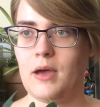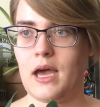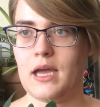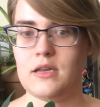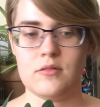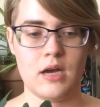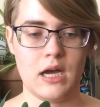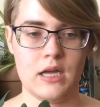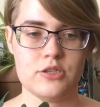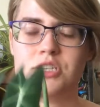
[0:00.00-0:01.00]
I
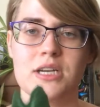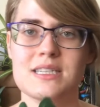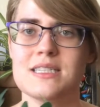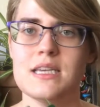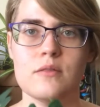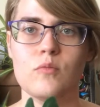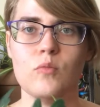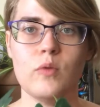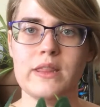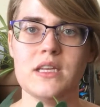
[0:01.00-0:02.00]
check to see
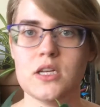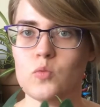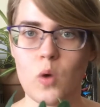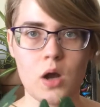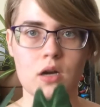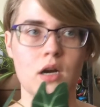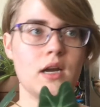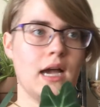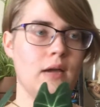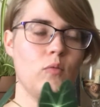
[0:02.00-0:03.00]
when they need watered.
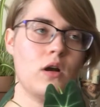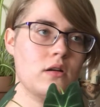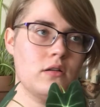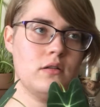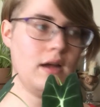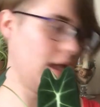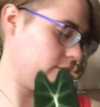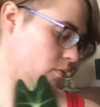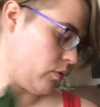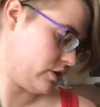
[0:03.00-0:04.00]
I have
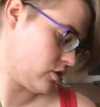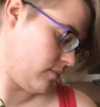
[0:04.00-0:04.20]
a moisture